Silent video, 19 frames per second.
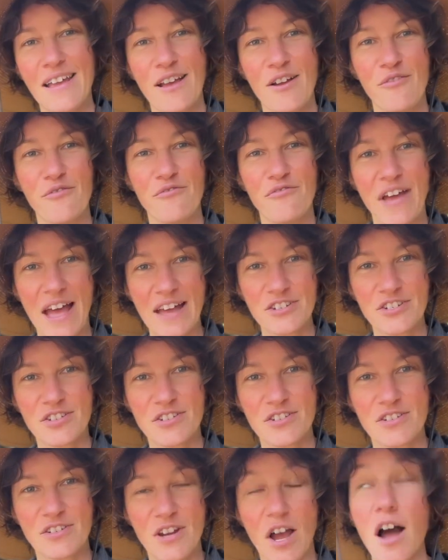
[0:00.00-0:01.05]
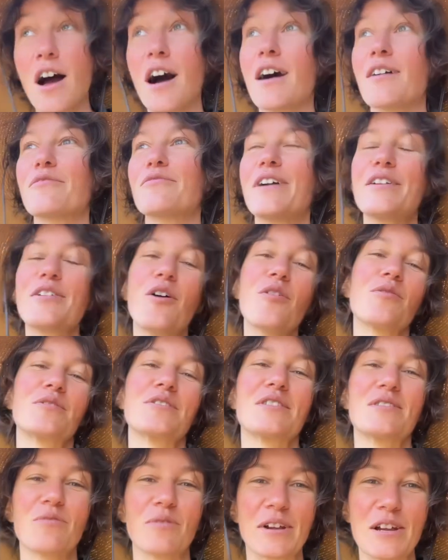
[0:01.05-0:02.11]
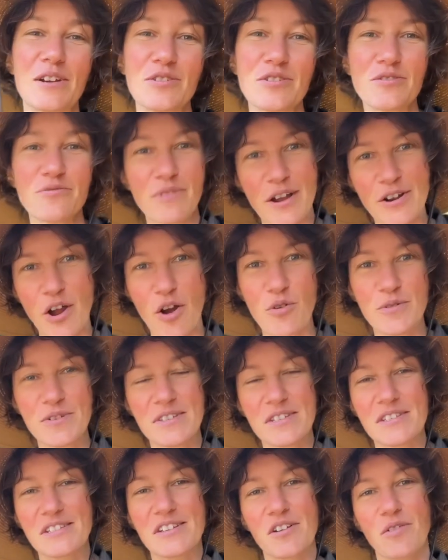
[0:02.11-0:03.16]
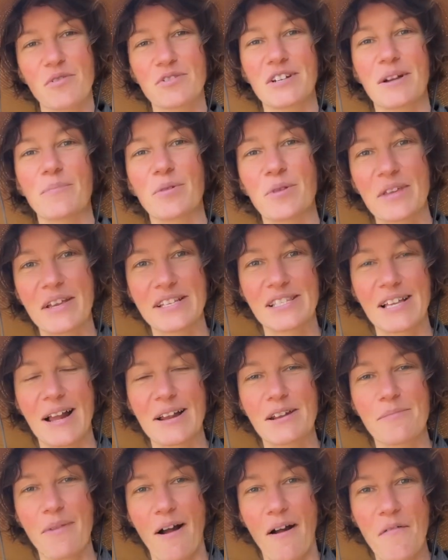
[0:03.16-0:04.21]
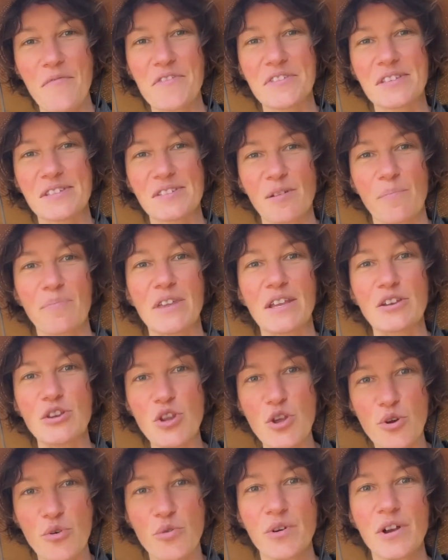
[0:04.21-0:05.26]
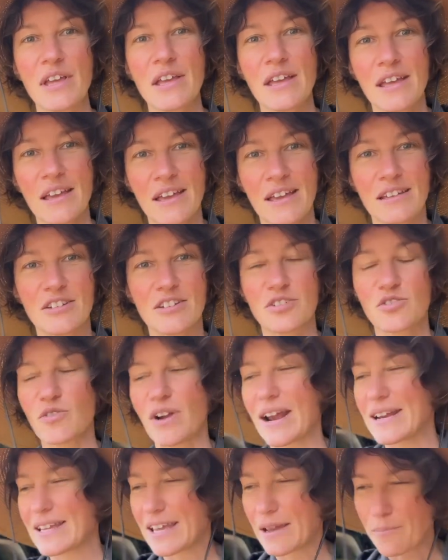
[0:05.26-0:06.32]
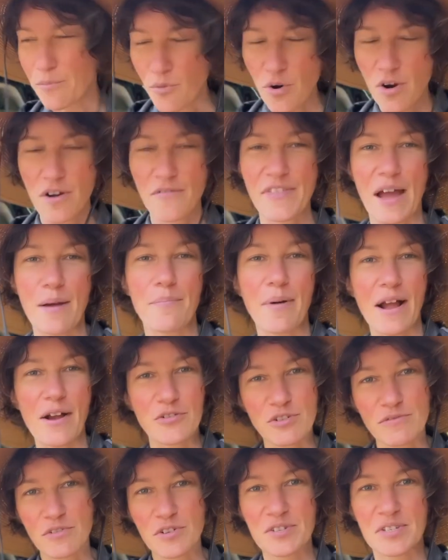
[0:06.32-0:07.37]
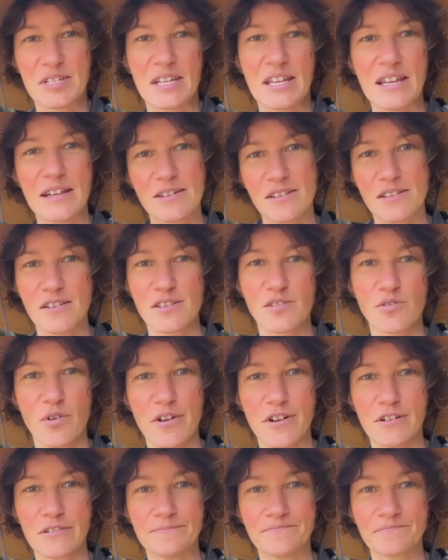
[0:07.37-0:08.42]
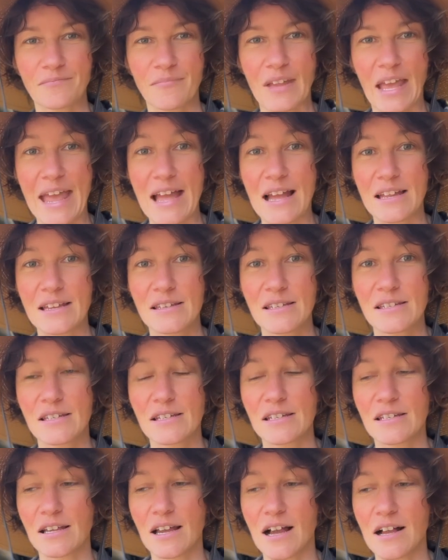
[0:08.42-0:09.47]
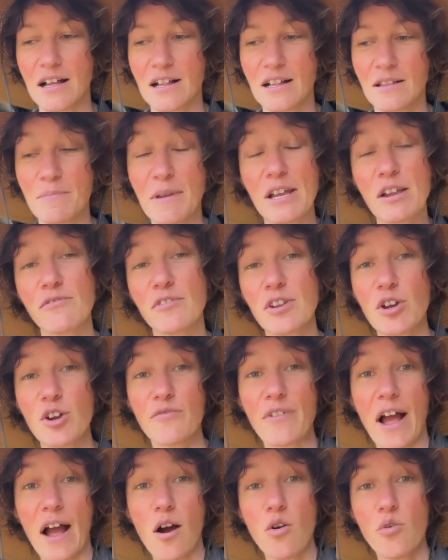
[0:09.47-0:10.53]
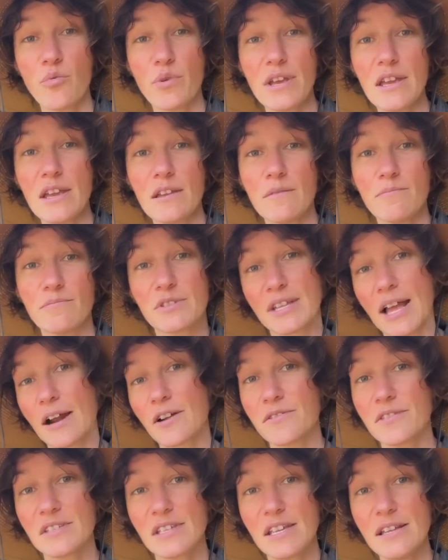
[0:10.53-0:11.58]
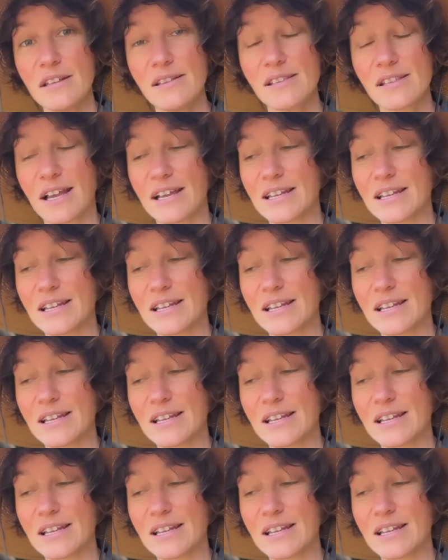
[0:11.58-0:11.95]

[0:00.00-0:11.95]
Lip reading: vetch, red oats. We're going to do red oats this year, which I'm really excited about. This is something new, just trying to get more of that biodiversity into the soil. And I'll make a video of how we scatter the seeds. I